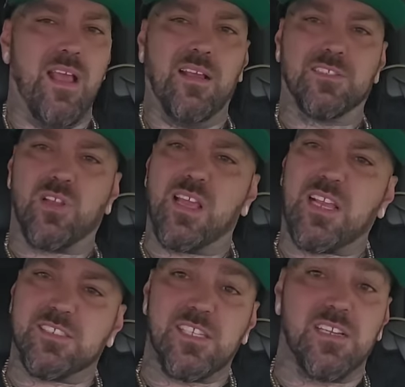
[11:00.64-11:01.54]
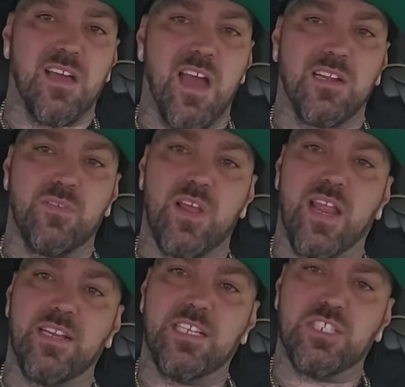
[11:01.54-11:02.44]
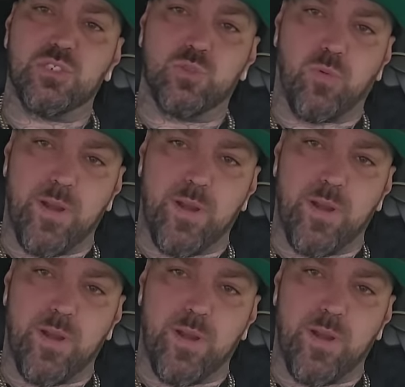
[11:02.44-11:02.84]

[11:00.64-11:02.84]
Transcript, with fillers: So, like I said, I never had any issues with